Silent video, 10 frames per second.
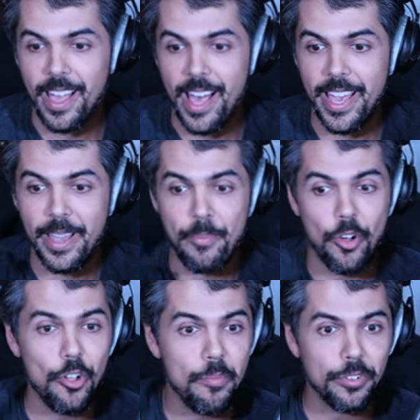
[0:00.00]
I am
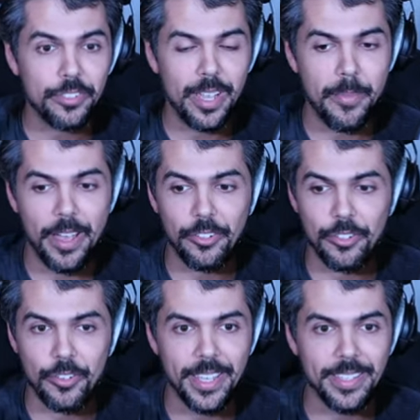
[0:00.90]
almost about
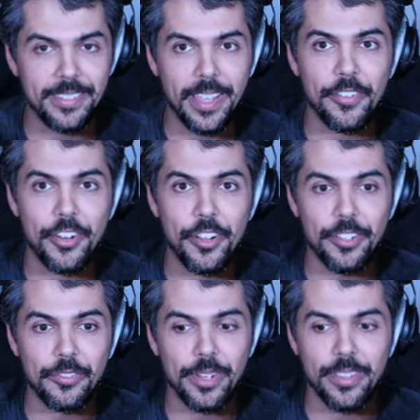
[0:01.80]
to hit
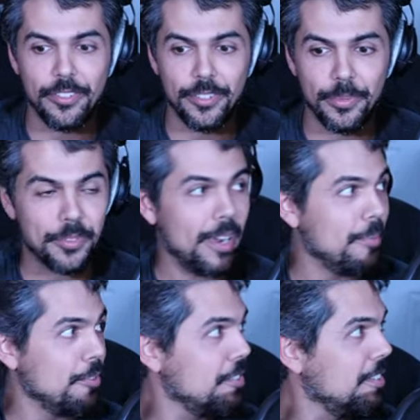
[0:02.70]
700
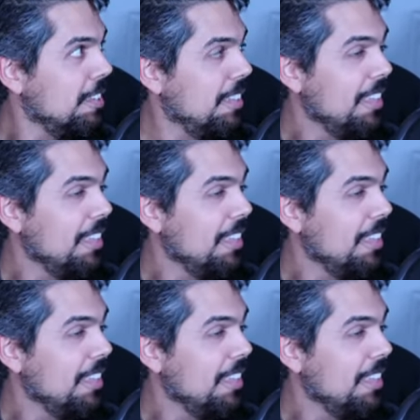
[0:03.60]
subscribers.